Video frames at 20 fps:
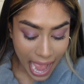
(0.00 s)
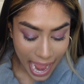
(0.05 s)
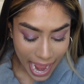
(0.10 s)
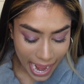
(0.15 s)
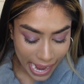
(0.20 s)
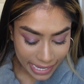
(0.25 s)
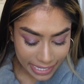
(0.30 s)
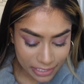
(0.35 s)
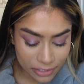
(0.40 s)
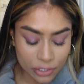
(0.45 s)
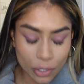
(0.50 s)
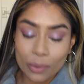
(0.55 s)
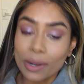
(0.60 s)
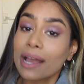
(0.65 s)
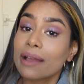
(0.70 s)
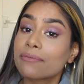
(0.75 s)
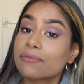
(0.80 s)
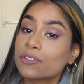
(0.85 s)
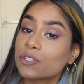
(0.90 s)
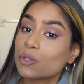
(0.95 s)
I don't
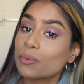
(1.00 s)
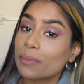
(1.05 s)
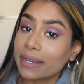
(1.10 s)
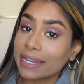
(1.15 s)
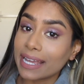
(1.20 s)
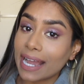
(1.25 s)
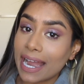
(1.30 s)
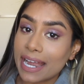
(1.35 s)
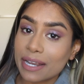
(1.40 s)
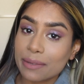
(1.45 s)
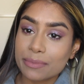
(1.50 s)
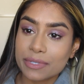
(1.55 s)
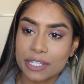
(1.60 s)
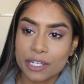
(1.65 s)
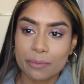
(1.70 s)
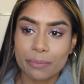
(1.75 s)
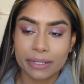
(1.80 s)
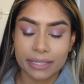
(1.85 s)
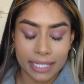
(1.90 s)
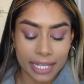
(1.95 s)
have too many items
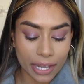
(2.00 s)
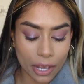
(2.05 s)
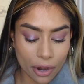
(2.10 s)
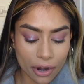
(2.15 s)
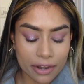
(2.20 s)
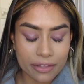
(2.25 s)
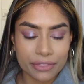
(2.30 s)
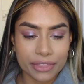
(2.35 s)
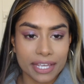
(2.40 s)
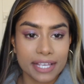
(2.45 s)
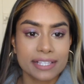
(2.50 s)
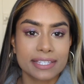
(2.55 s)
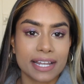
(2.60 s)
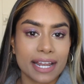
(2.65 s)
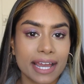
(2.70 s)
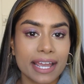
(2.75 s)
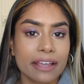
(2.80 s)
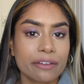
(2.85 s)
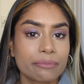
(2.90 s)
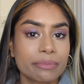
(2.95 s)
here, but they are things that
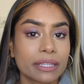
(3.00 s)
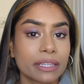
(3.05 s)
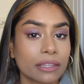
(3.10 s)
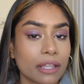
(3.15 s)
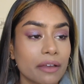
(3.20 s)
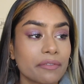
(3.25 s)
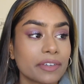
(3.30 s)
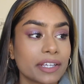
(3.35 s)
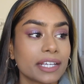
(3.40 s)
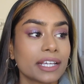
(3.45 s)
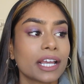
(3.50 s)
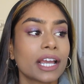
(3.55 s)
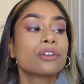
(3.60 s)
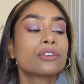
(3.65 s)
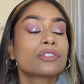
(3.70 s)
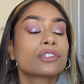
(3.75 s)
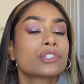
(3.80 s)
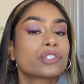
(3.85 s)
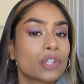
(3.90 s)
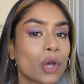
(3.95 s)
I have been loving
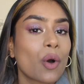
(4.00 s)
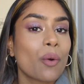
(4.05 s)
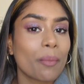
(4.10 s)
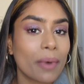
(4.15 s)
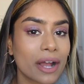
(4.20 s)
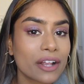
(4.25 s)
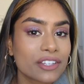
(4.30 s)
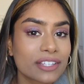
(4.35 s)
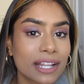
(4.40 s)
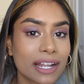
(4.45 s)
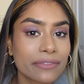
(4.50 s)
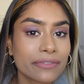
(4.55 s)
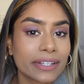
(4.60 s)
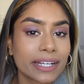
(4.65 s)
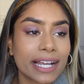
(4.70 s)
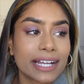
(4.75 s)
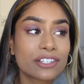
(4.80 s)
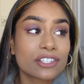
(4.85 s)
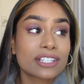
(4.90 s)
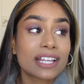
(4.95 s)
so much that I feel
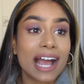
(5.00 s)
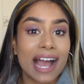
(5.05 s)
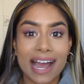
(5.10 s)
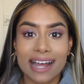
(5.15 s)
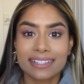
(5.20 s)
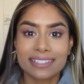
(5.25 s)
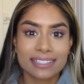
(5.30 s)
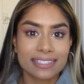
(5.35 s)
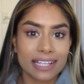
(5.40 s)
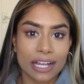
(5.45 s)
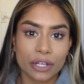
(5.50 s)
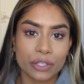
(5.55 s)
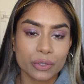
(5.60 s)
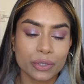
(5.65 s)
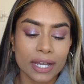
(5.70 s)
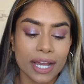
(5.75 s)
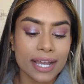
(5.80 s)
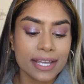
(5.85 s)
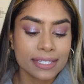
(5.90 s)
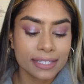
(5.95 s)
like I just had to tell you
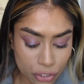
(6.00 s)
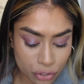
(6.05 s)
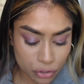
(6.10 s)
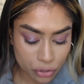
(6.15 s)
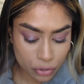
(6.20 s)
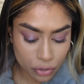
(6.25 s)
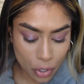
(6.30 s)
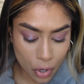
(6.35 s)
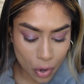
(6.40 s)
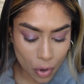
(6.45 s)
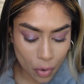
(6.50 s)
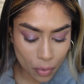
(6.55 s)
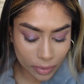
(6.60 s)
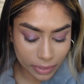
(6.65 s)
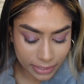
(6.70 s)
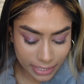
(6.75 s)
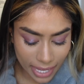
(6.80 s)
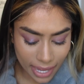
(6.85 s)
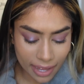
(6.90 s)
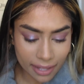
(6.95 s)
guys. So
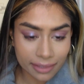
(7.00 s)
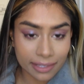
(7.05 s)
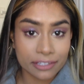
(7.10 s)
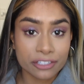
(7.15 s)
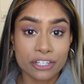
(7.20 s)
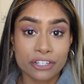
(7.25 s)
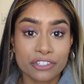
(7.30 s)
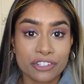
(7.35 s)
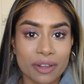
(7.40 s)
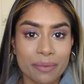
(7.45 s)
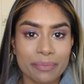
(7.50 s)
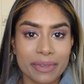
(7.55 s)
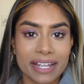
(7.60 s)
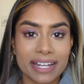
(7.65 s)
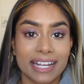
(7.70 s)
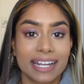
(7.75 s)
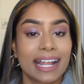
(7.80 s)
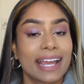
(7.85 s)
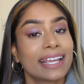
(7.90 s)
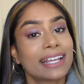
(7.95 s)
yeah, let's just jump in
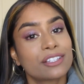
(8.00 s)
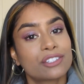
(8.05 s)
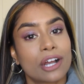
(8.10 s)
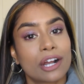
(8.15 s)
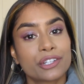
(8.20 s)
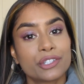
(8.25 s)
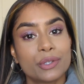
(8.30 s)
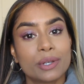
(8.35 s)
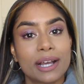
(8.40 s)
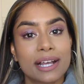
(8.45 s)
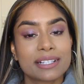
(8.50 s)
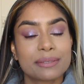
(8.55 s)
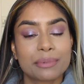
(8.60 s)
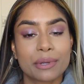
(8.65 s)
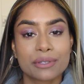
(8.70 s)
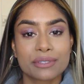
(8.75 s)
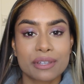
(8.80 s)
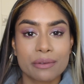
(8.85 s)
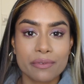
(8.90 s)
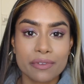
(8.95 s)
and I can talk to you guys
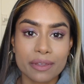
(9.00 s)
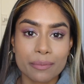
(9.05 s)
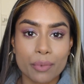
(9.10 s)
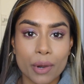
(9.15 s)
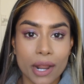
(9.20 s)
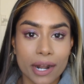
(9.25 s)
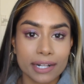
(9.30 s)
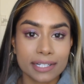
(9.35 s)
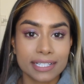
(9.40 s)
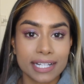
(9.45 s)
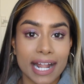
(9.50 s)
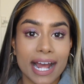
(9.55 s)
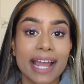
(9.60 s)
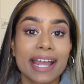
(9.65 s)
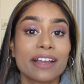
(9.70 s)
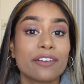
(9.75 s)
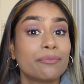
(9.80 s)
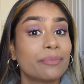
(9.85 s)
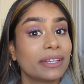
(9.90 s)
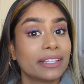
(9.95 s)
about some of the products that I
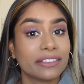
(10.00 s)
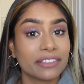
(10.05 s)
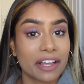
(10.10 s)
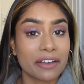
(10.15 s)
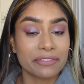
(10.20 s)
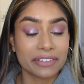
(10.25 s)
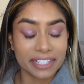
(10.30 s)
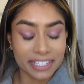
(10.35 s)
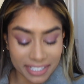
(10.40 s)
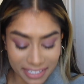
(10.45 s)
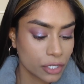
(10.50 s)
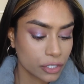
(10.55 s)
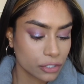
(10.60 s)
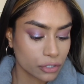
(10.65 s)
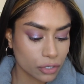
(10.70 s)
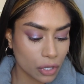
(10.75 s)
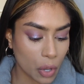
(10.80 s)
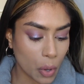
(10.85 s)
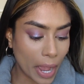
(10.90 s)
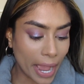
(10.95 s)
have been loving.
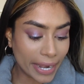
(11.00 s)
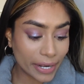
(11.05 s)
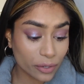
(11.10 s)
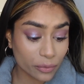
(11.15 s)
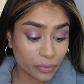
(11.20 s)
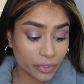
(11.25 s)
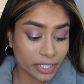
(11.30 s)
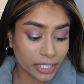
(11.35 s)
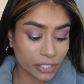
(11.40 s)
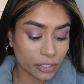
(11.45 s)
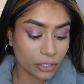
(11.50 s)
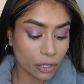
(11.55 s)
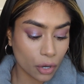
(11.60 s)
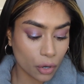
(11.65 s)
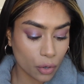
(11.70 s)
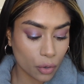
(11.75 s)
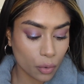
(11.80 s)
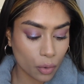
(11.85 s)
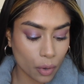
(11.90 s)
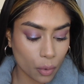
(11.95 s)
So I don't really
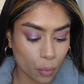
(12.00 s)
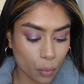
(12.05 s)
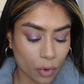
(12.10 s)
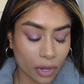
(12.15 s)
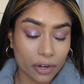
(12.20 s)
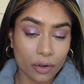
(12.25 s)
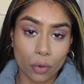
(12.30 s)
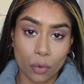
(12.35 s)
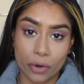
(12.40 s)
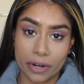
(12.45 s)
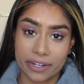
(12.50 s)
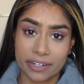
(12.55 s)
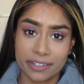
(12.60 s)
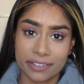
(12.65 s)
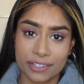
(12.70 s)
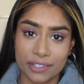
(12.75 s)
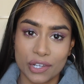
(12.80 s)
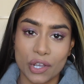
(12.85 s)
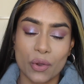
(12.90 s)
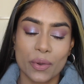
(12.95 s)
know what order
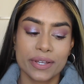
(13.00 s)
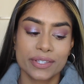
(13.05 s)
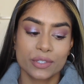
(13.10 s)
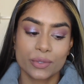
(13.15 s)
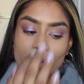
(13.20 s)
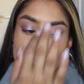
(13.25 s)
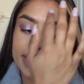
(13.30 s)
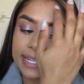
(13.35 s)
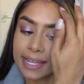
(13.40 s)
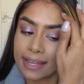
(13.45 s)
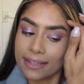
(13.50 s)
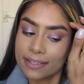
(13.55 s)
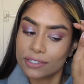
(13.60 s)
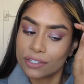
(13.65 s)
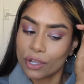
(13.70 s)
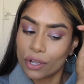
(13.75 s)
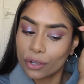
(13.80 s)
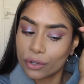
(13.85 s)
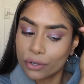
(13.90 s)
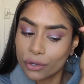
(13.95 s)
to go in, so I guess
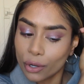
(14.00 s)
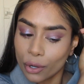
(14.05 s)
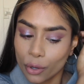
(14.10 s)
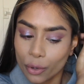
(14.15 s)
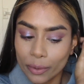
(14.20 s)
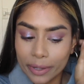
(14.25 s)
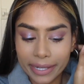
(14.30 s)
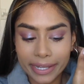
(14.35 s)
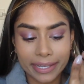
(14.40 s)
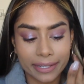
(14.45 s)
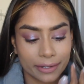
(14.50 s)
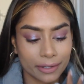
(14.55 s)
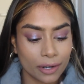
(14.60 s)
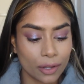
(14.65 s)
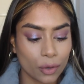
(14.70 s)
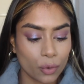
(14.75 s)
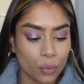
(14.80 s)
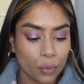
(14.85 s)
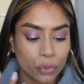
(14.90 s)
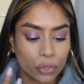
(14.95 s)
I'll go in
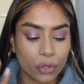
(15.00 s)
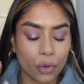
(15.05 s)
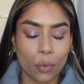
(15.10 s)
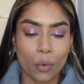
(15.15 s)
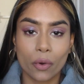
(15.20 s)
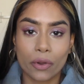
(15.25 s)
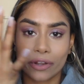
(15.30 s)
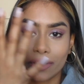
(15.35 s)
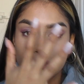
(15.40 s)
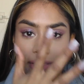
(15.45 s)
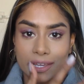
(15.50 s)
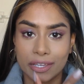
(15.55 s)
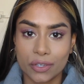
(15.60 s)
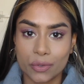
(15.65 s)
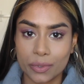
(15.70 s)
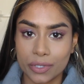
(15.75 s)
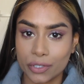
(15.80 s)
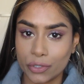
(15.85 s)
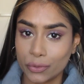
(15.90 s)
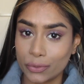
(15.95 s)
the order that you
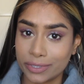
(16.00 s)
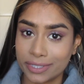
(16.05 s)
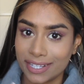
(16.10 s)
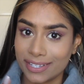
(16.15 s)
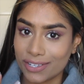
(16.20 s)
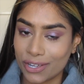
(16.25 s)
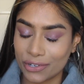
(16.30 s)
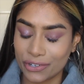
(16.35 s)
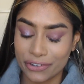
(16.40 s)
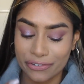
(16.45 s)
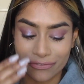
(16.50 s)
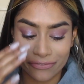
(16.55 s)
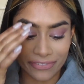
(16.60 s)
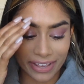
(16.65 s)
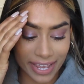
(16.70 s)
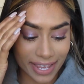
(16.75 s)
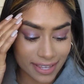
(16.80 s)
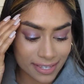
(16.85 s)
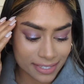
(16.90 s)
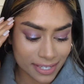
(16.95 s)
would use these on your
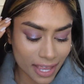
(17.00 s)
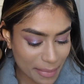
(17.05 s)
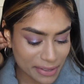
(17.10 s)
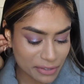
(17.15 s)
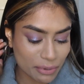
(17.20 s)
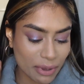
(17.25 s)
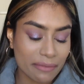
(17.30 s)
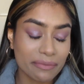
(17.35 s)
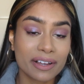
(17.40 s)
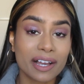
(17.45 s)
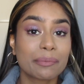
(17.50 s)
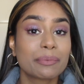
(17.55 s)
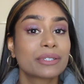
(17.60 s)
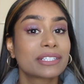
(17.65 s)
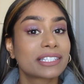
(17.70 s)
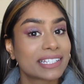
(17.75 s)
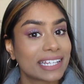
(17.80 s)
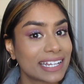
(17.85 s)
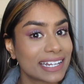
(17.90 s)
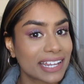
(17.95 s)
face. I do have a couple
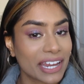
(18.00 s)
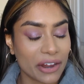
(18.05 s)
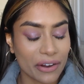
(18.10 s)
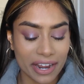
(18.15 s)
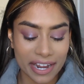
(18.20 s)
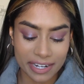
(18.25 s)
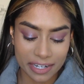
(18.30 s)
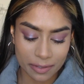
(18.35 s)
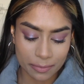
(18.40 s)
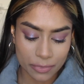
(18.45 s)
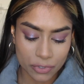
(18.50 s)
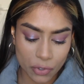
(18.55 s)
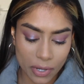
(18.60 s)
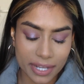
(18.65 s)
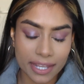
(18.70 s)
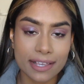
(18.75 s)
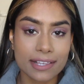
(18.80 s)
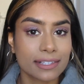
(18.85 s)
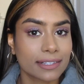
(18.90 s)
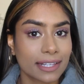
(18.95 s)
skincare items, so I
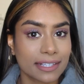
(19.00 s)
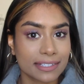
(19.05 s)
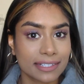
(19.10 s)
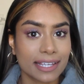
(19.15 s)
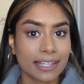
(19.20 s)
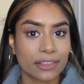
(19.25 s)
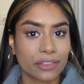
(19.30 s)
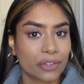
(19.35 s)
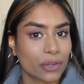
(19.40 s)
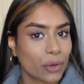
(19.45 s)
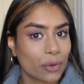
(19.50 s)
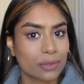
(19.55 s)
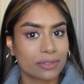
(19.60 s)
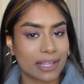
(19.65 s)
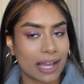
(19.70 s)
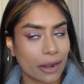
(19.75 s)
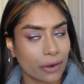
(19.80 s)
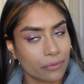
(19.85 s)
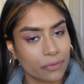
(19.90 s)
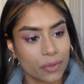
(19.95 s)
guess let's get those
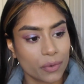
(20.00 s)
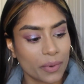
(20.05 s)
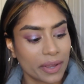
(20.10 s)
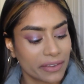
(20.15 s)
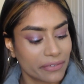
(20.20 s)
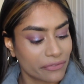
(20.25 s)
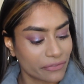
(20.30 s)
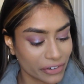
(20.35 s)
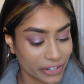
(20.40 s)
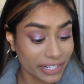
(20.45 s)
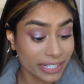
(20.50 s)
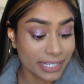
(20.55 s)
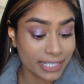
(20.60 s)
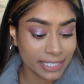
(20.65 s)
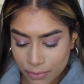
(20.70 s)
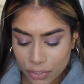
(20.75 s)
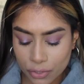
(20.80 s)
out of the way first.